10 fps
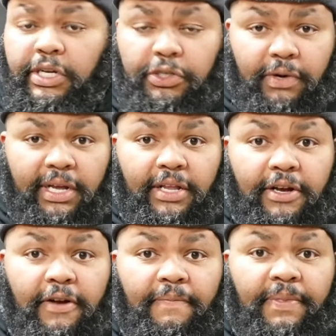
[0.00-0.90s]
a
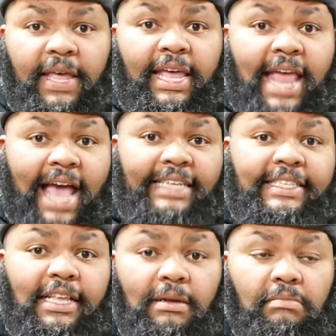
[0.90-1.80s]
trailer and ask
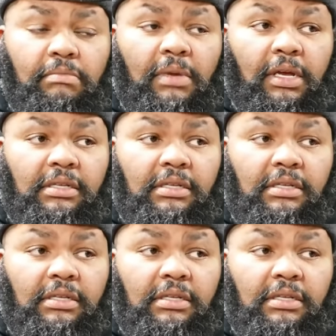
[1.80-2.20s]
them